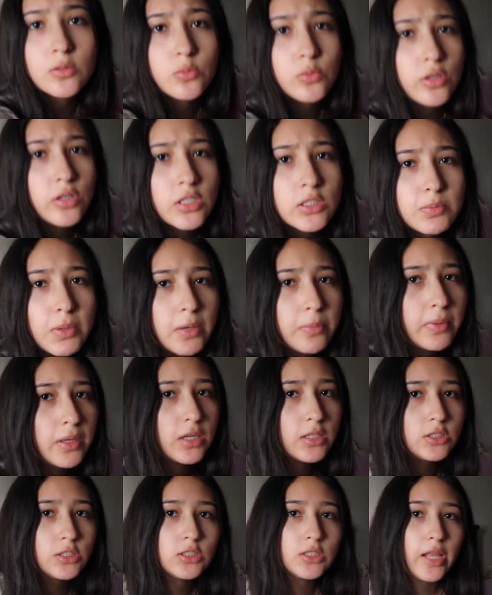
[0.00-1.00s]
Would you expect me
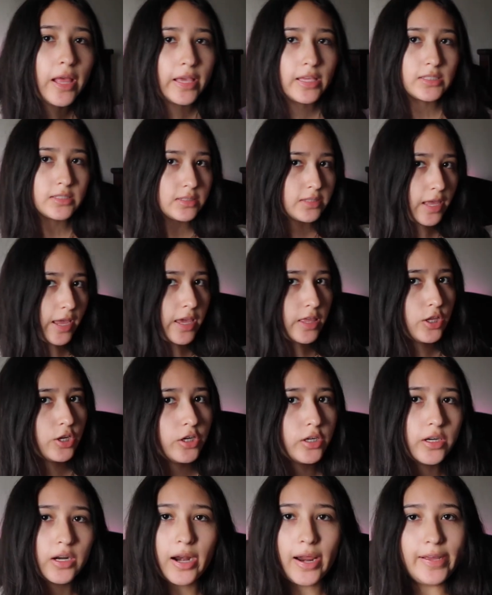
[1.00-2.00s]
to just like stay
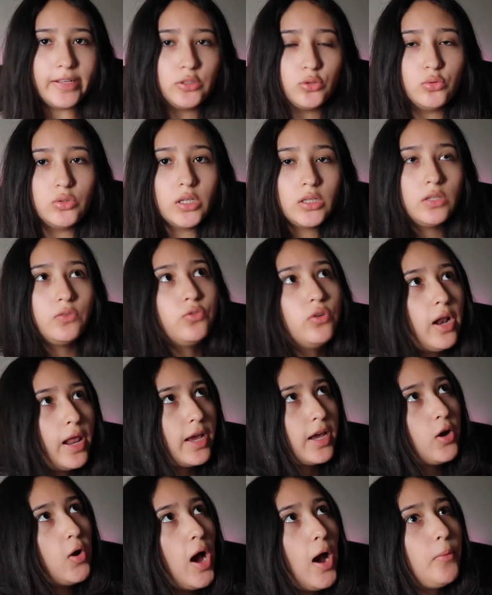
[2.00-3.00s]
there and like do nothing for
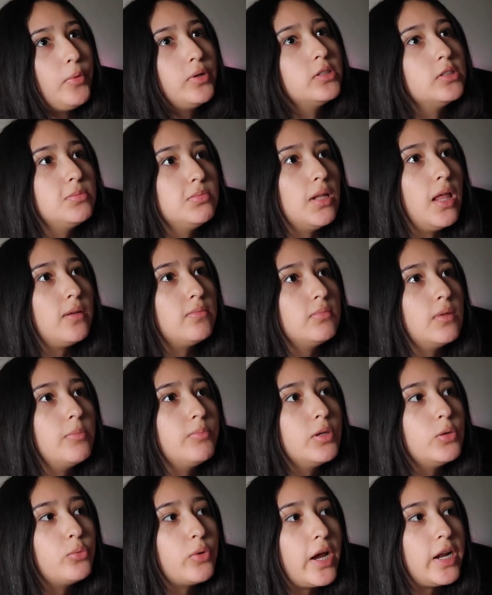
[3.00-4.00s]
like a whole hour and just like and
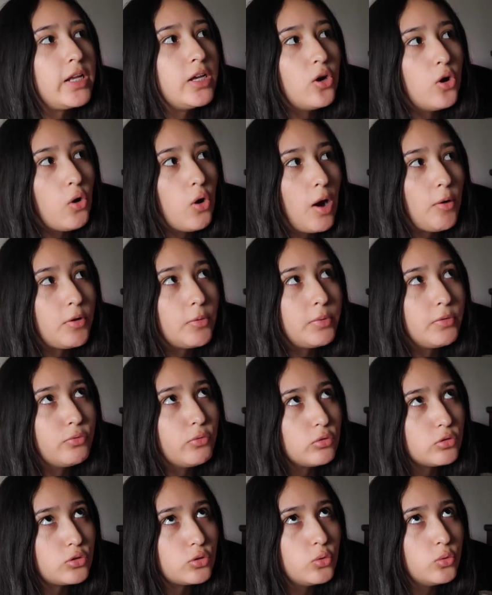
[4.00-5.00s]
be ready a whole hour
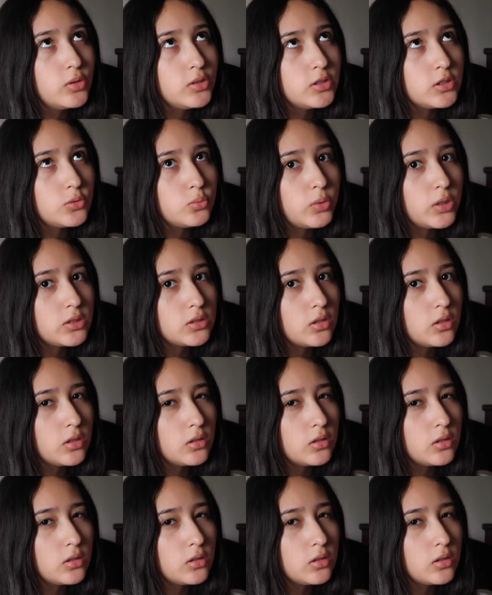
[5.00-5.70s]
before school and just waste a